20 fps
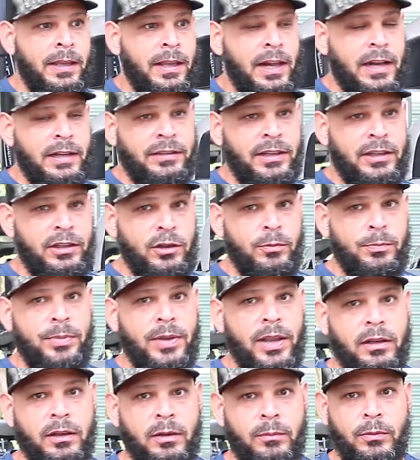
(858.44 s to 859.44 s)
and say you
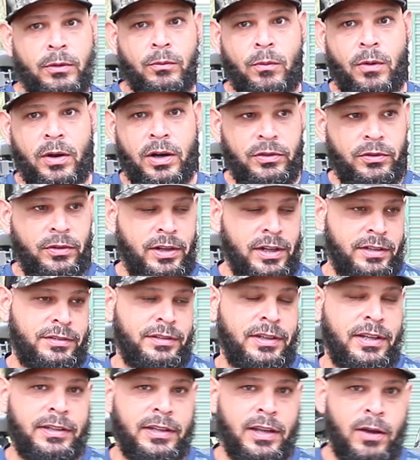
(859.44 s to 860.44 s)
pick number one and you get
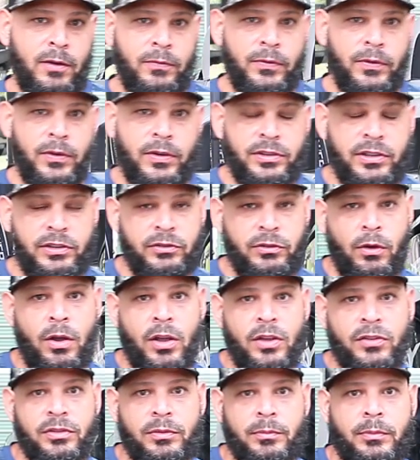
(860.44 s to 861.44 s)
sent out first, it's
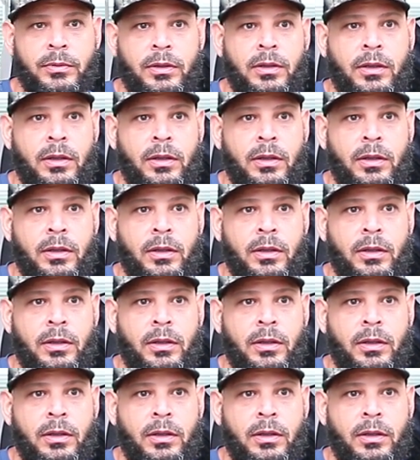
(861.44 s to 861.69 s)
awesome.